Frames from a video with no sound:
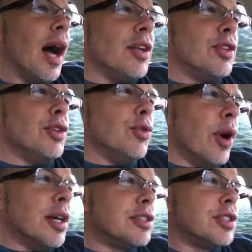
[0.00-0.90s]
I do
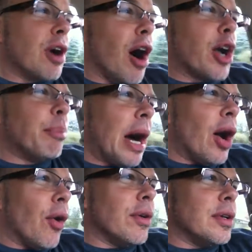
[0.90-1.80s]
want to talk
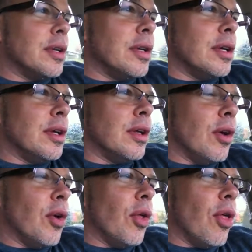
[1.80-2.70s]
about
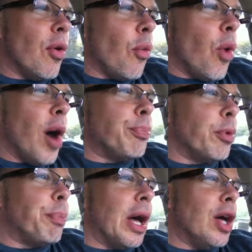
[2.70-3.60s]
what
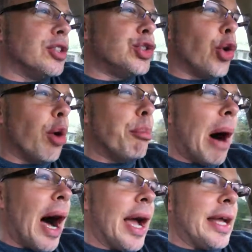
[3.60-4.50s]
propels your
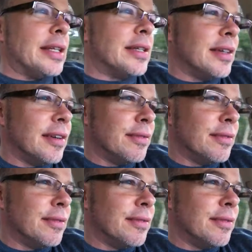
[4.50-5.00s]
mind